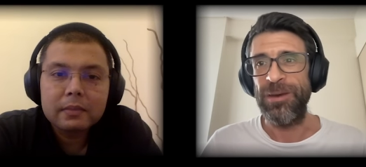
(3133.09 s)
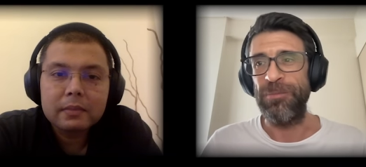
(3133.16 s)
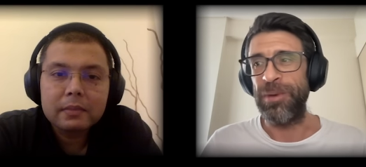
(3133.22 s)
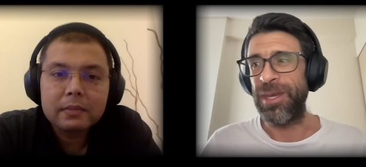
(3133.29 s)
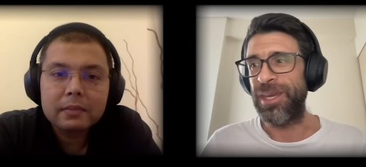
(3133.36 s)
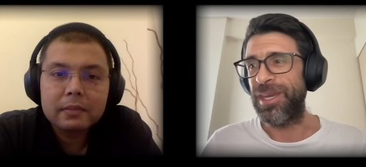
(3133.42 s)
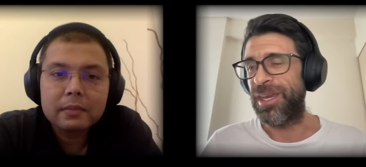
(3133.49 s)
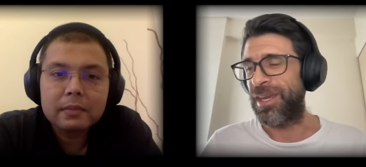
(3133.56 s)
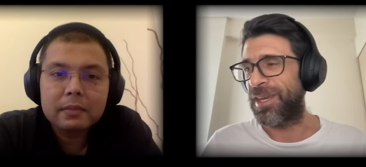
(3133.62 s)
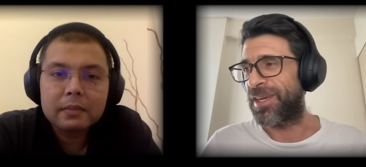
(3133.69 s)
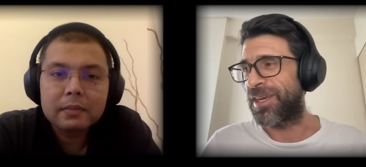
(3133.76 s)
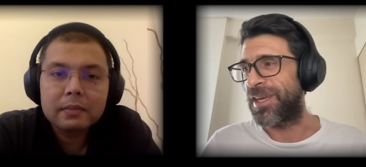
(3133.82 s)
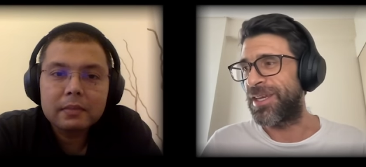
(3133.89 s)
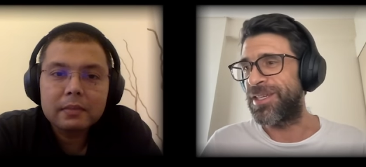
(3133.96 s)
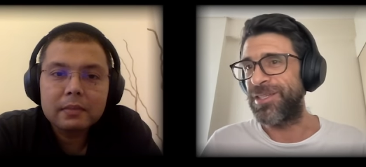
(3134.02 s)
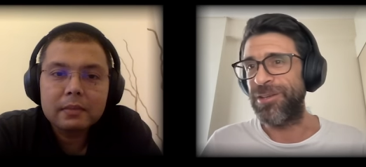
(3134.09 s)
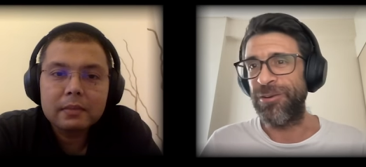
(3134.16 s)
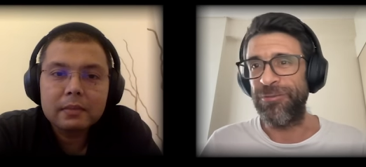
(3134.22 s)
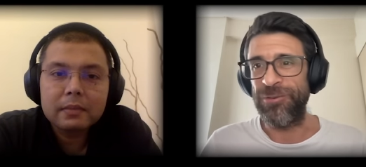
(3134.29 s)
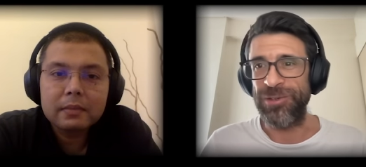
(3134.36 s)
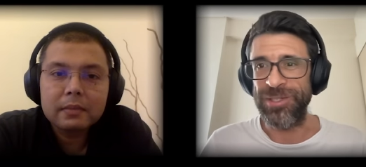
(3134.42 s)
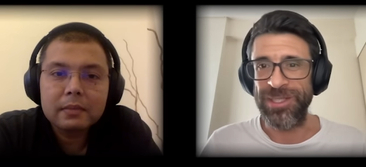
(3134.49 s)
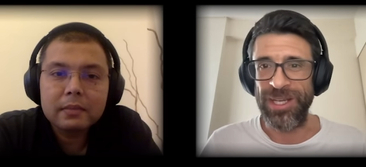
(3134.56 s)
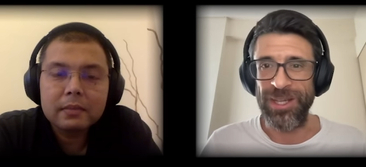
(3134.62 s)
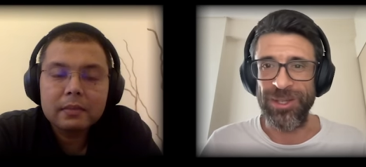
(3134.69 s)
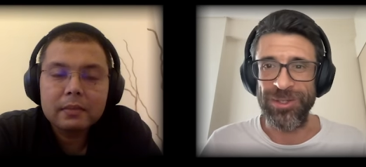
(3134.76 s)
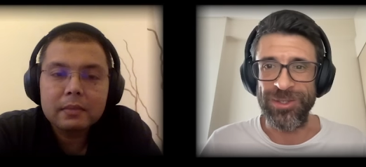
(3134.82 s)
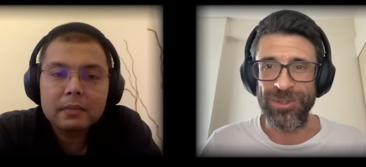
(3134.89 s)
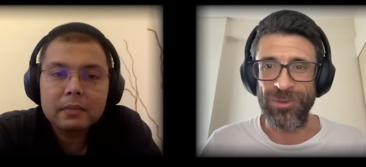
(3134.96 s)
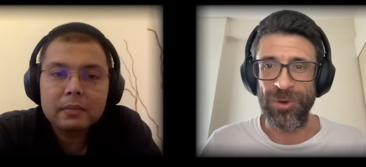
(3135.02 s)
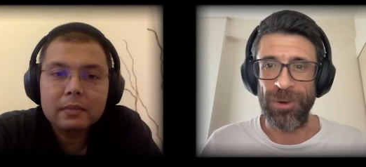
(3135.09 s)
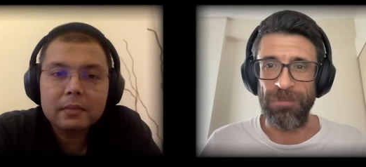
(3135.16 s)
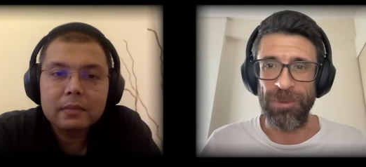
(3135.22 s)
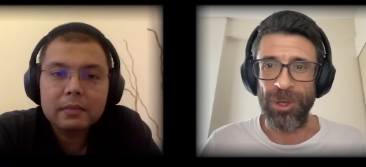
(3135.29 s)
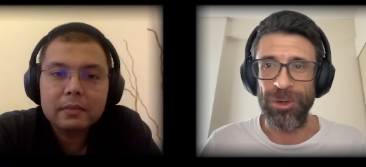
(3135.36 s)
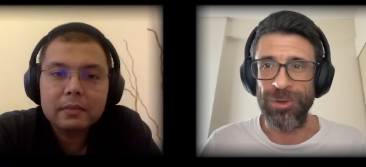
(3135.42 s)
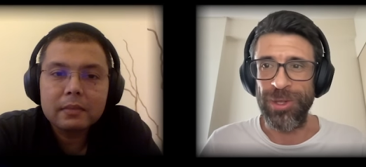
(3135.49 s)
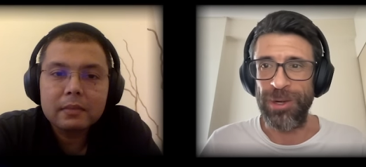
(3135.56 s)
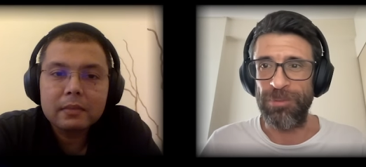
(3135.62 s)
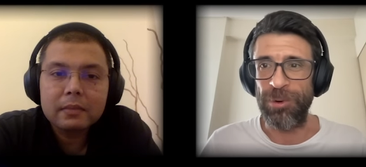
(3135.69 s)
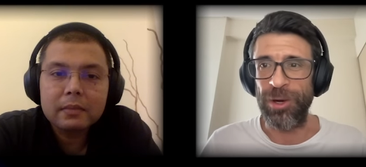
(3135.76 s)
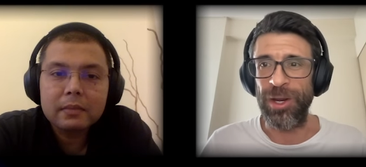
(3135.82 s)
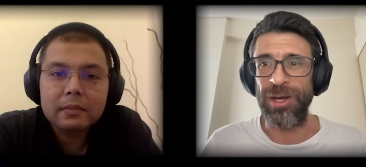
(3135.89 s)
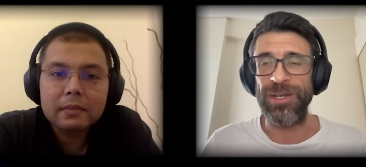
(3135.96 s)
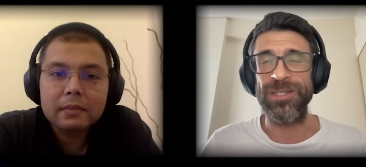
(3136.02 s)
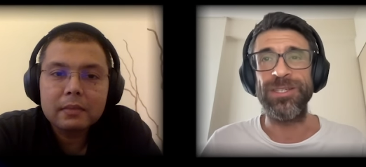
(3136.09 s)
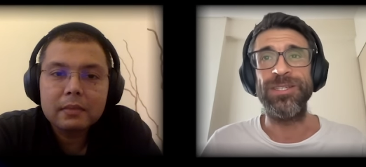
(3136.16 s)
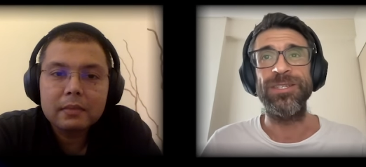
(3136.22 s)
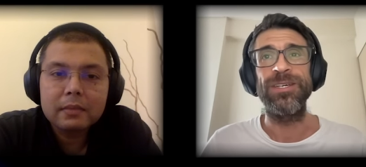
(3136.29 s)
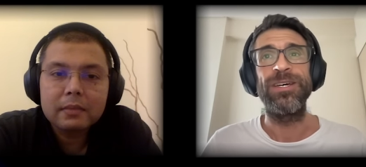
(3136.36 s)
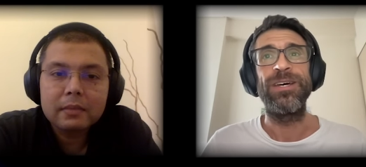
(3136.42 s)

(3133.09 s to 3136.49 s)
Speaker 1: making it easier for sellers to upload their products,